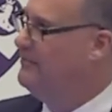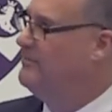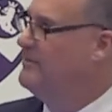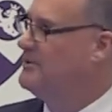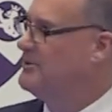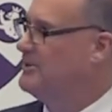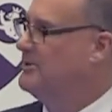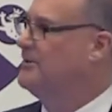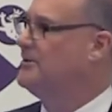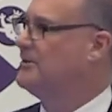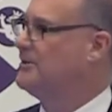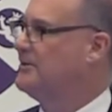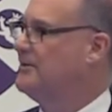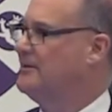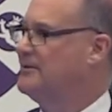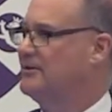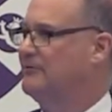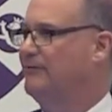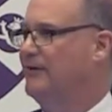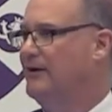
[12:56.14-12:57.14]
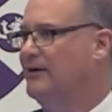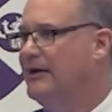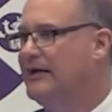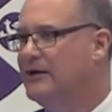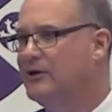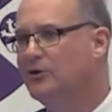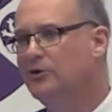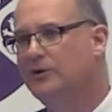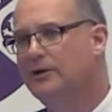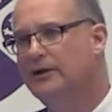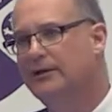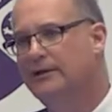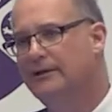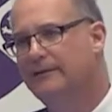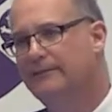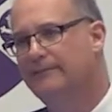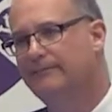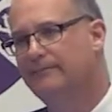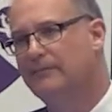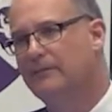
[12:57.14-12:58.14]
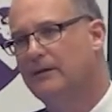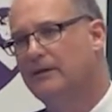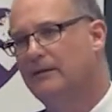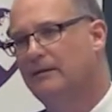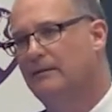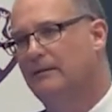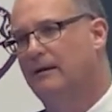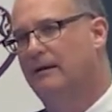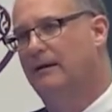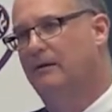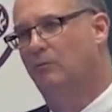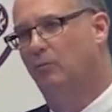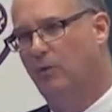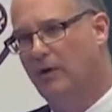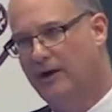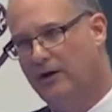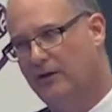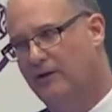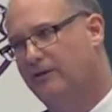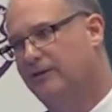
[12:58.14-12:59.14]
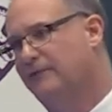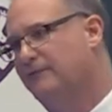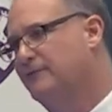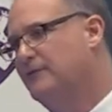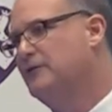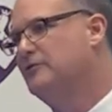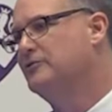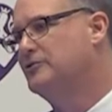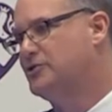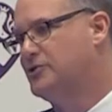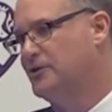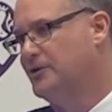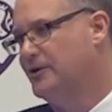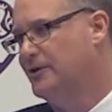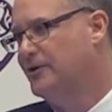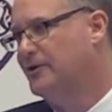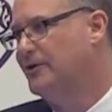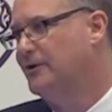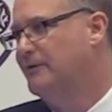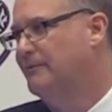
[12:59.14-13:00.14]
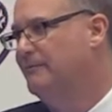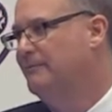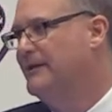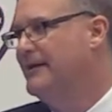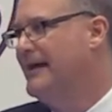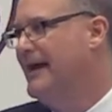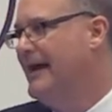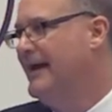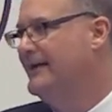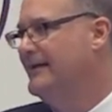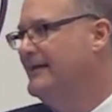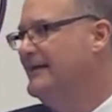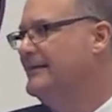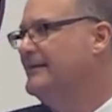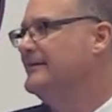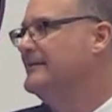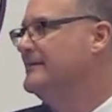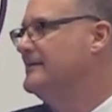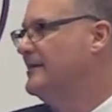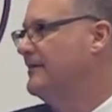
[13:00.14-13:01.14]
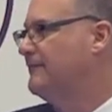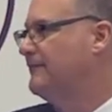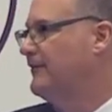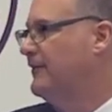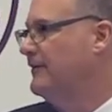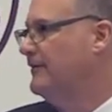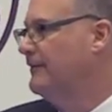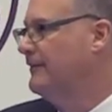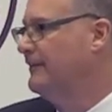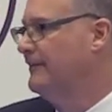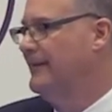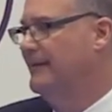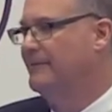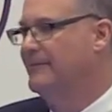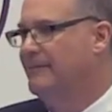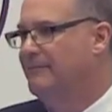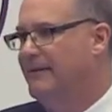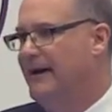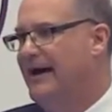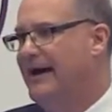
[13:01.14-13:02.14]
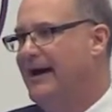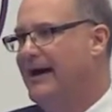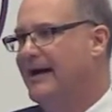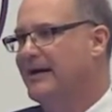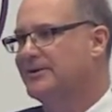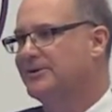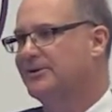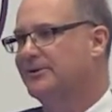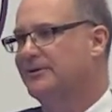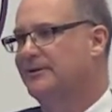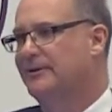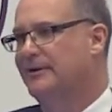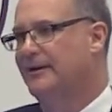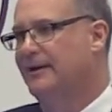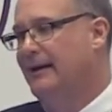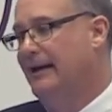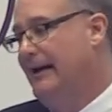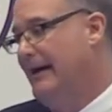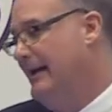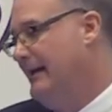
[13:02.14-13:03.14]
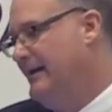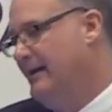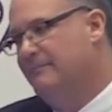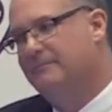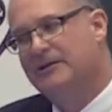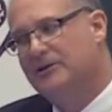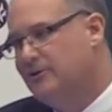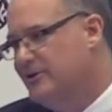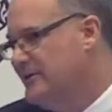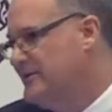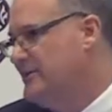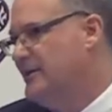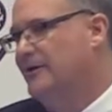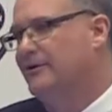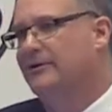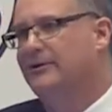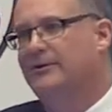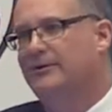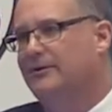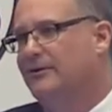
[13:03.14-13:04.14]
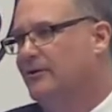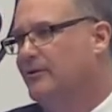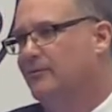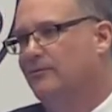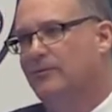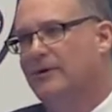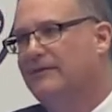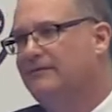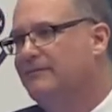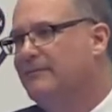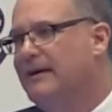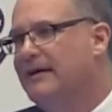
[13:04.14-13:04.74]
a business that's very good. Will the future be any different than the past? And I'm here to tell you, you know, we've